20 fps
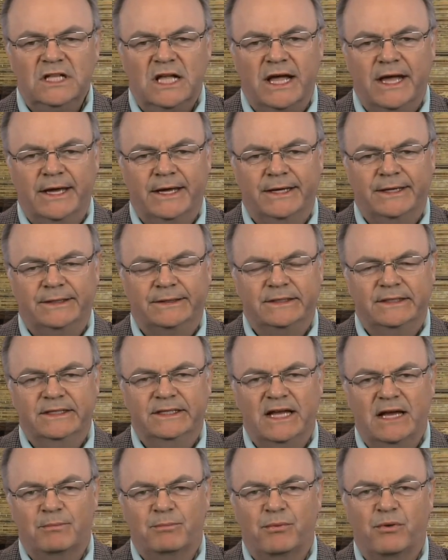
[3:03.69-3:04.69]
Uh,
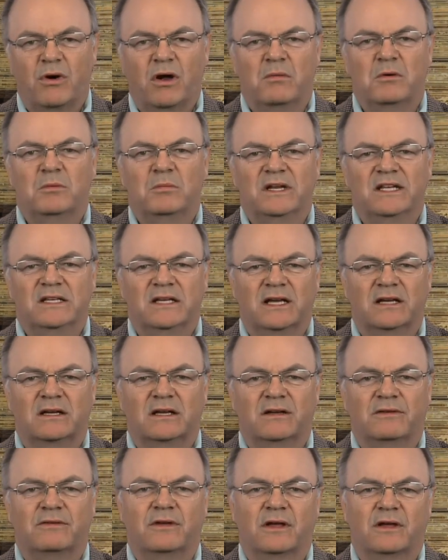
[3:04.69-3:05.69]
there probably a,
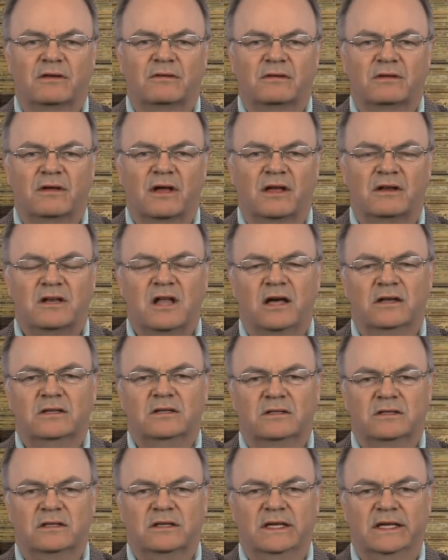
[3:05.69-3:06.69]
a, a
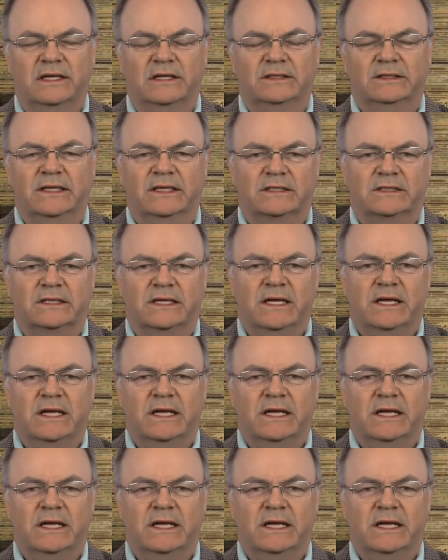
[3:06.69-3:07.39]
another thing that